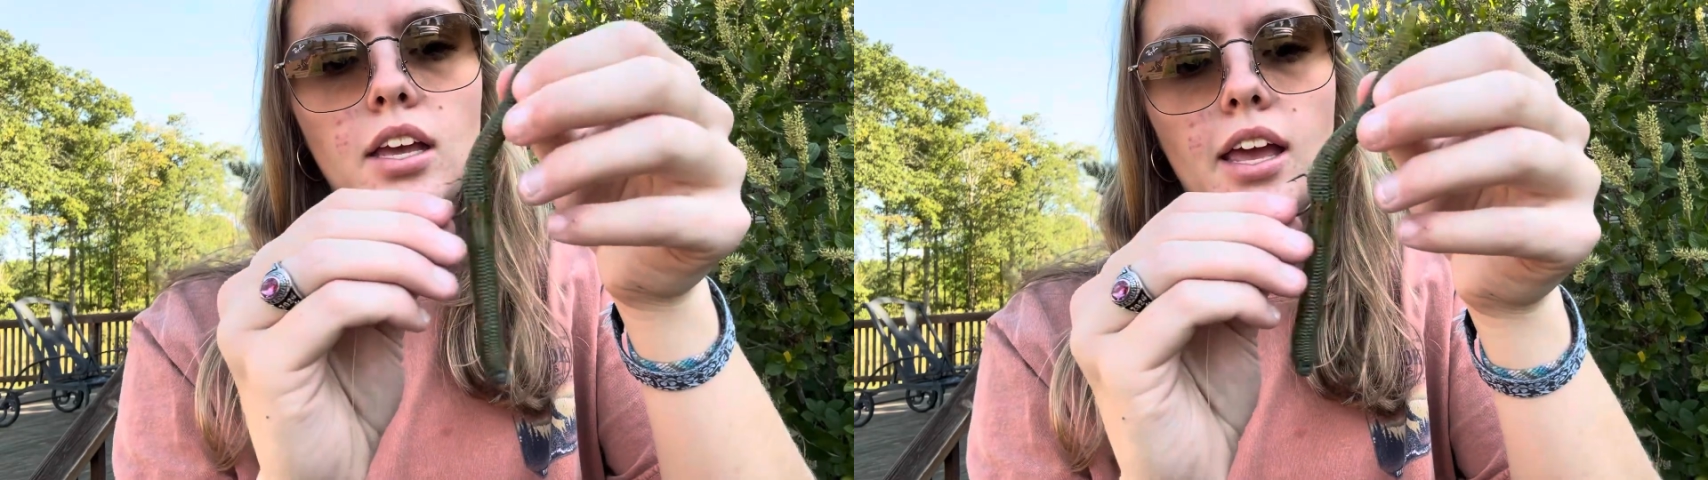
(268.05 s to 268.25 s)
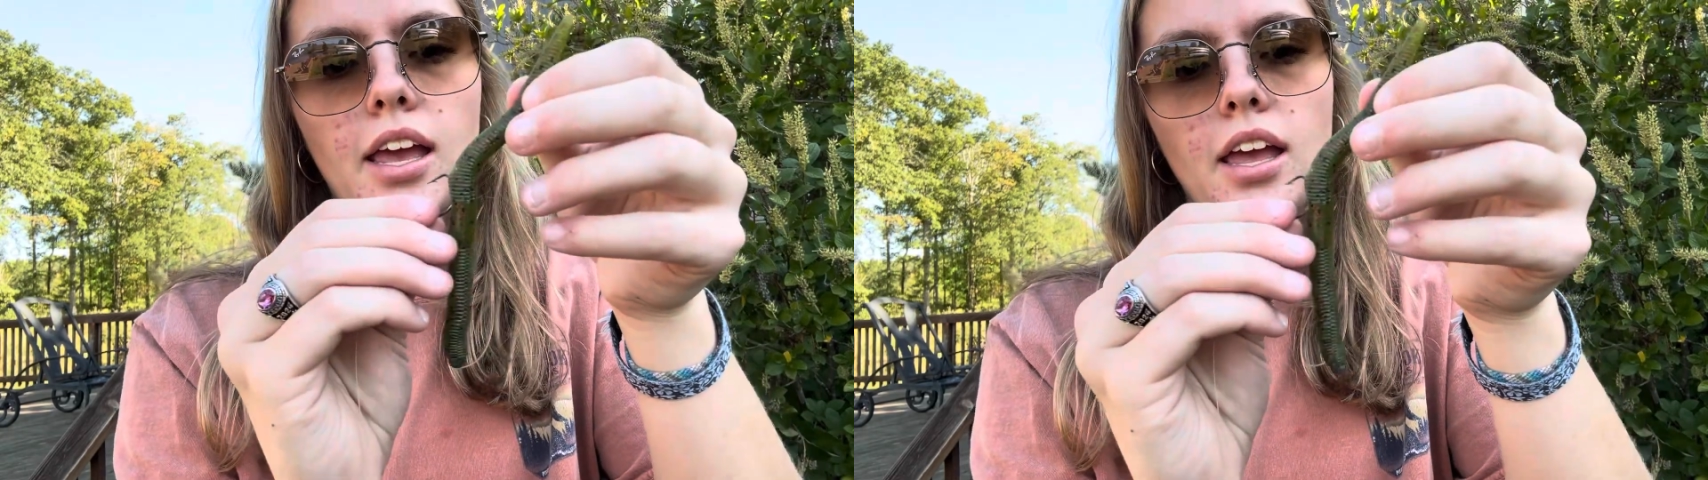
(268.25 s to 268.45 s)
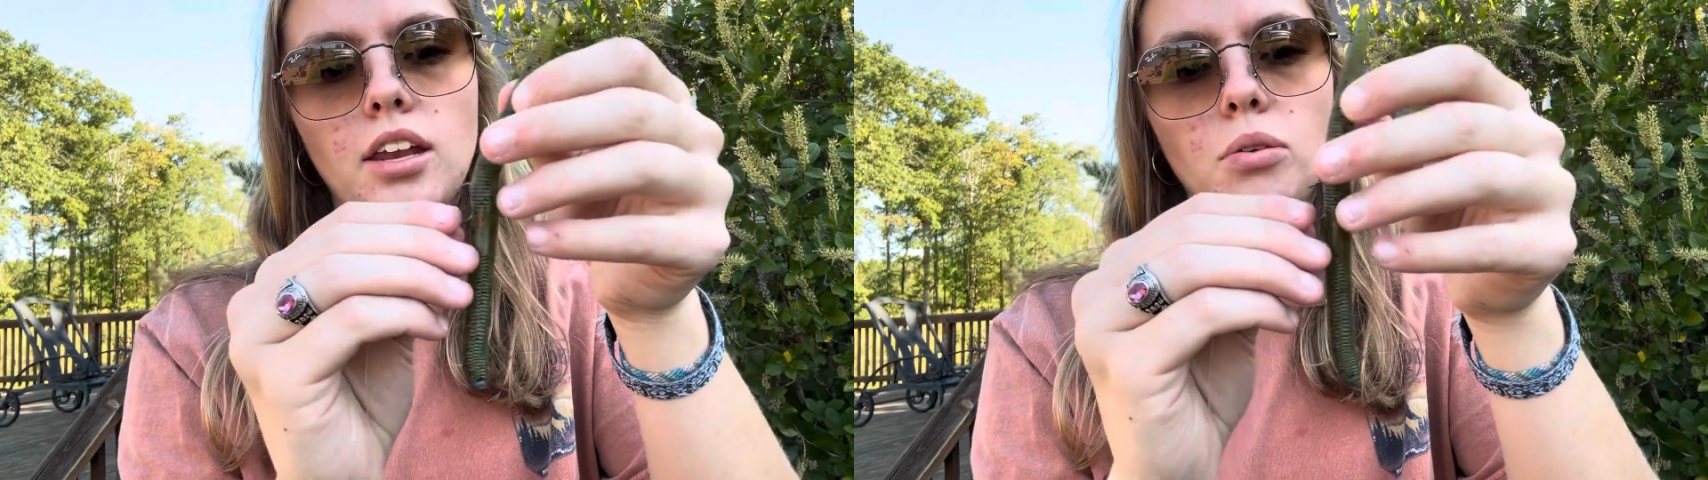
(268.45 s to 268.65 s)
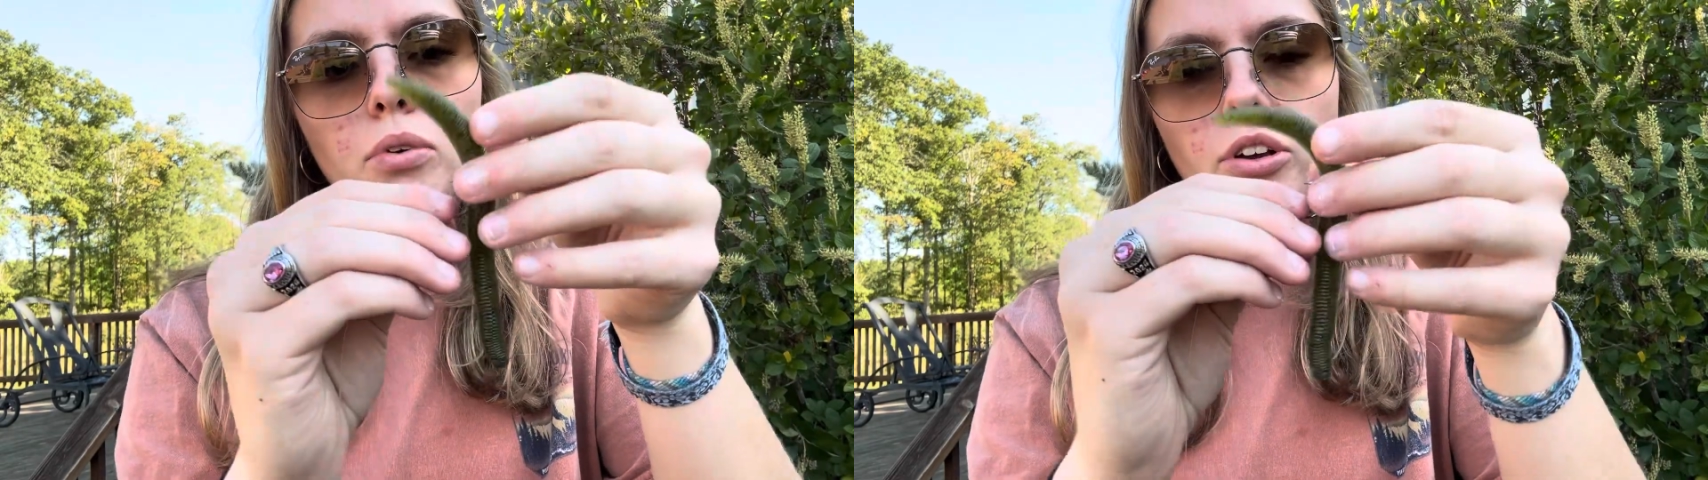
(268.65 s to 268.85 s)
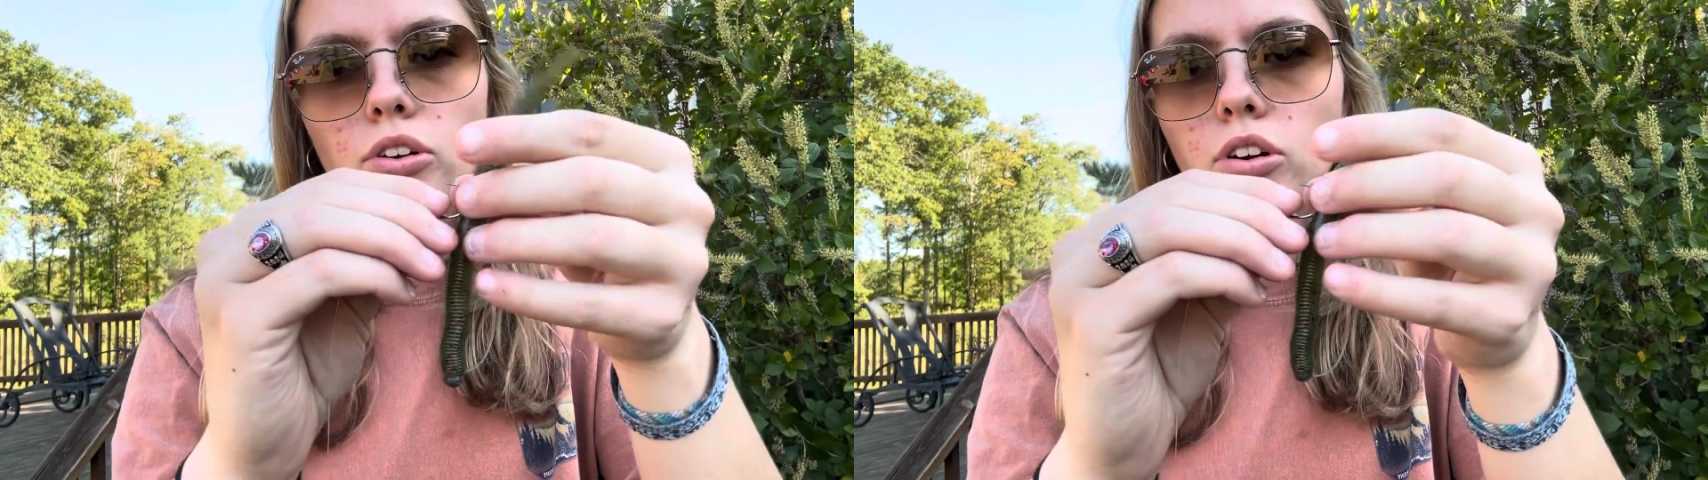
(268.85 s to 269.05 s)
and you want
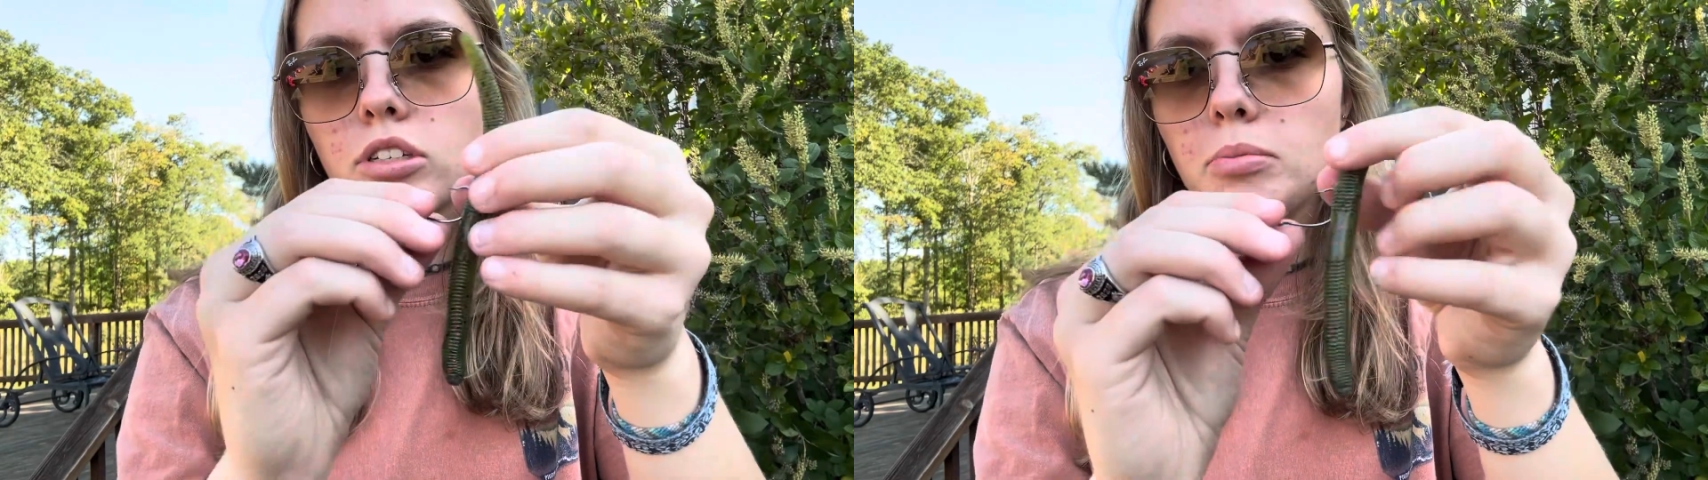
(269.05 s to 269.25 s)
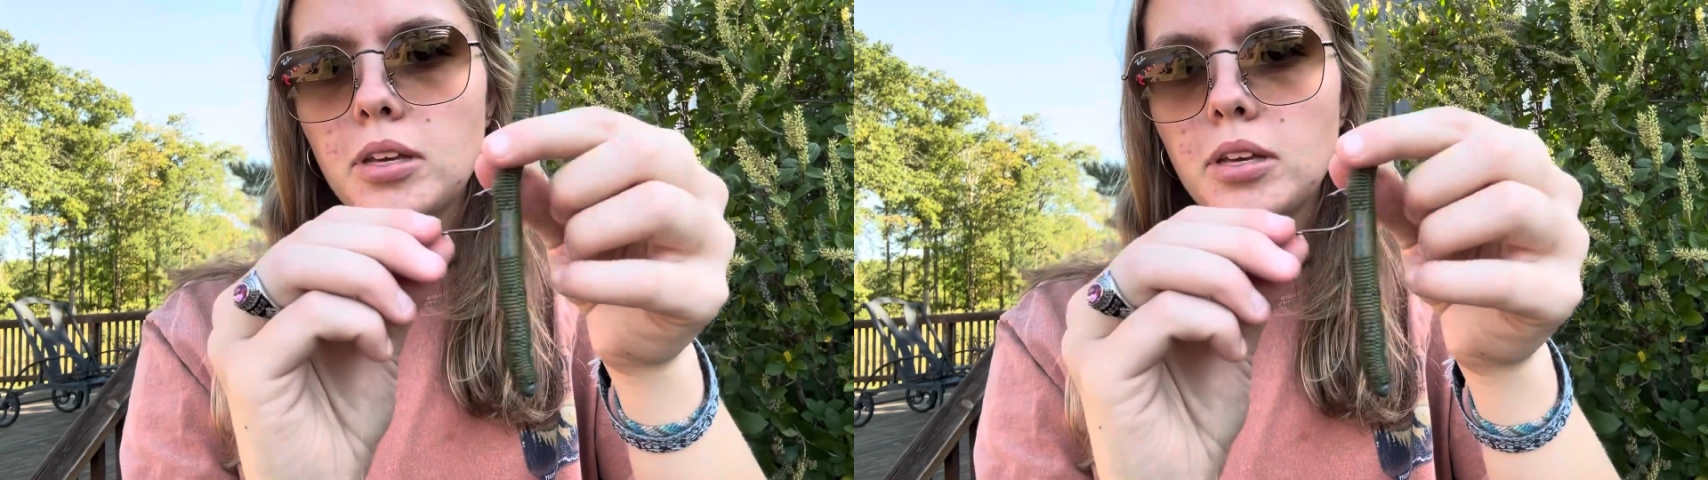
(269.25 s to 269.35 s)
your hook to be